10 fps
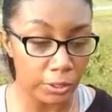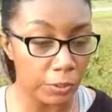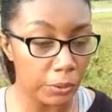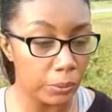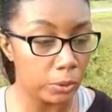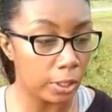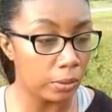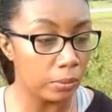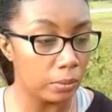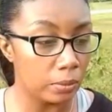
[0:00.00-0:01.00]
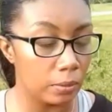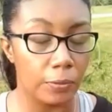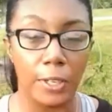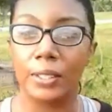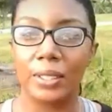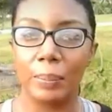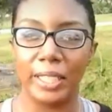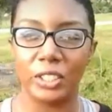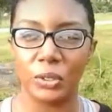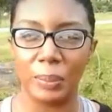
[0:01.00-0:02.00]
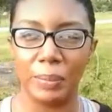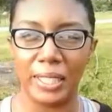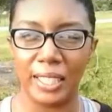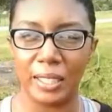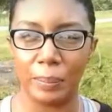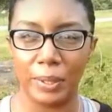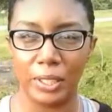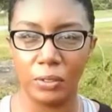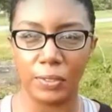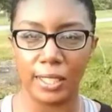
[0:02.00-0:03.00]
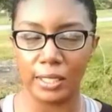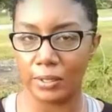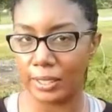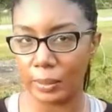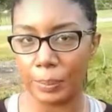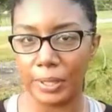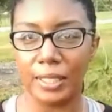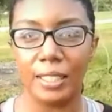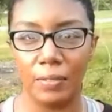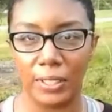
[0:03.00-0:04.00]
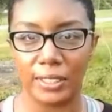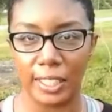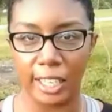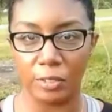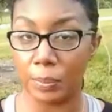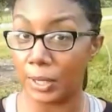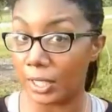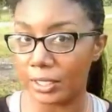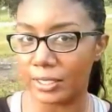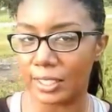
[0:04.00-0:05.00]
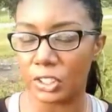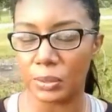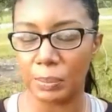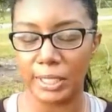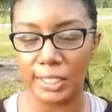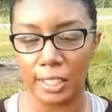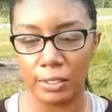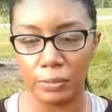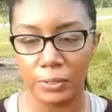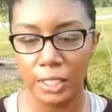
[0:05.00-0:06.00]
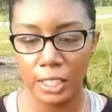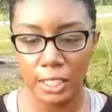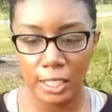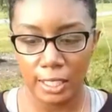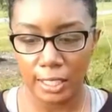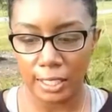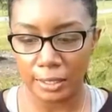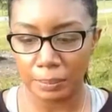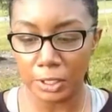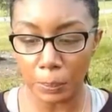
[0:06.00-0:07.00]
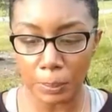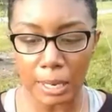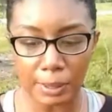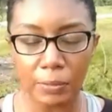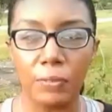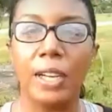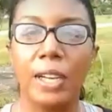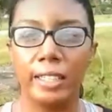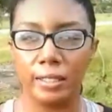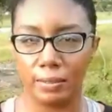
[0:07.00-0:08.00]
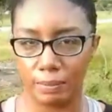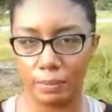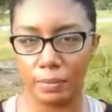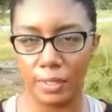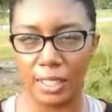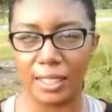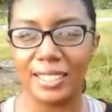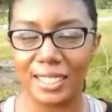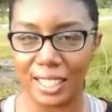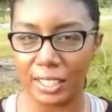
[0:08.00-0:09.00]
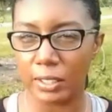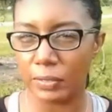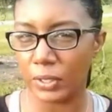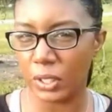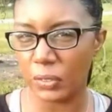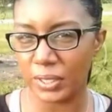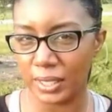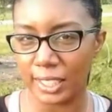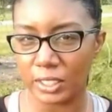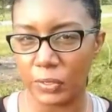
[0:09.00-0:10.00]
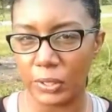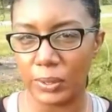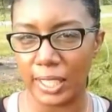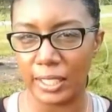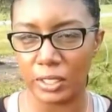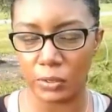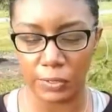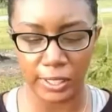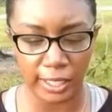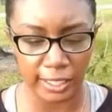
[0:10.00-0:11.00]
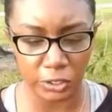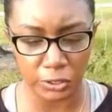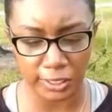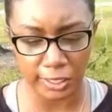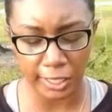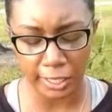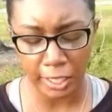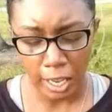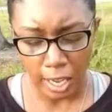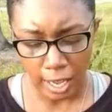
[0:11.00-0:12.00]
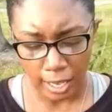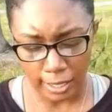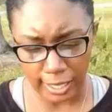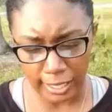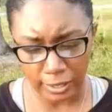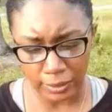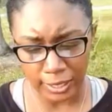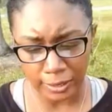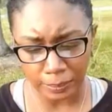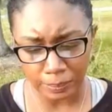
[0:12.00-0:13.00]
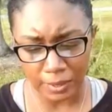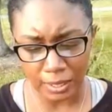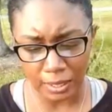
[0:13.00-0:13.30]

those of you who don't follow the mainstream media but who follow independent investigative bloggers such as myself, you'll probably find the things that I cover over the next few days fairly interesting. Now,